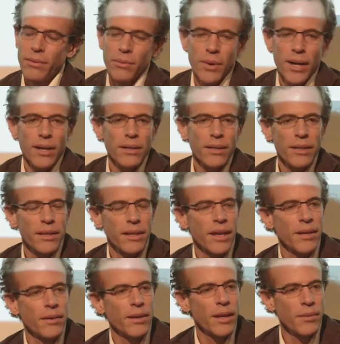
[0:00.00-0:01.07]
well and,
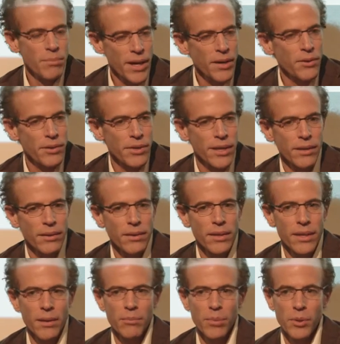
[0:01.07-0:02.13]
and, and better than,
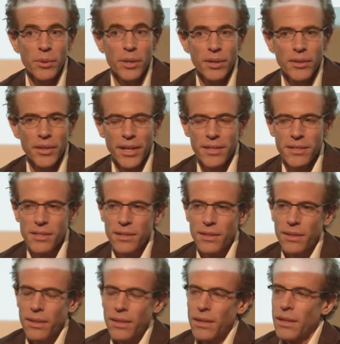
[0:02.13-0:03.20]
than Blue Hill does
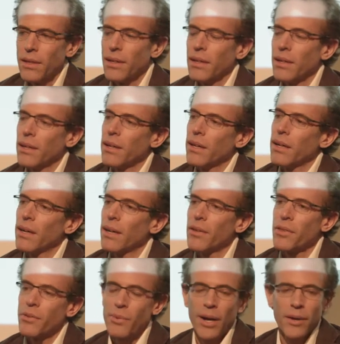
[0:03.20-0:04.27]
uh,
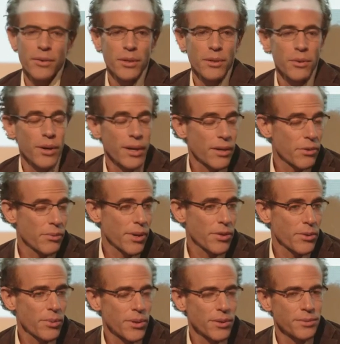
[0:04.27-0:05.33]
throughout New York and throughout
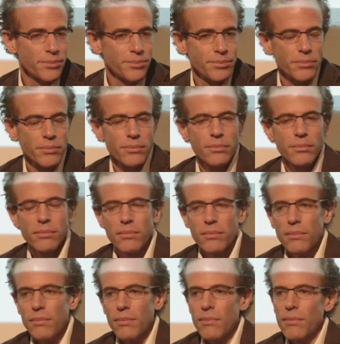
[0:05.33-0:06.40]
the world.
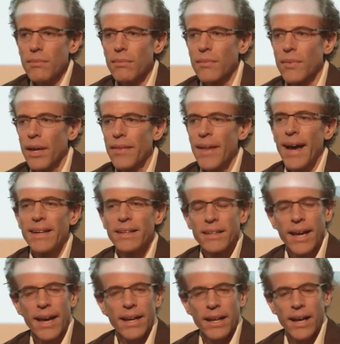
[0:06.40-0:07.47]
And that had a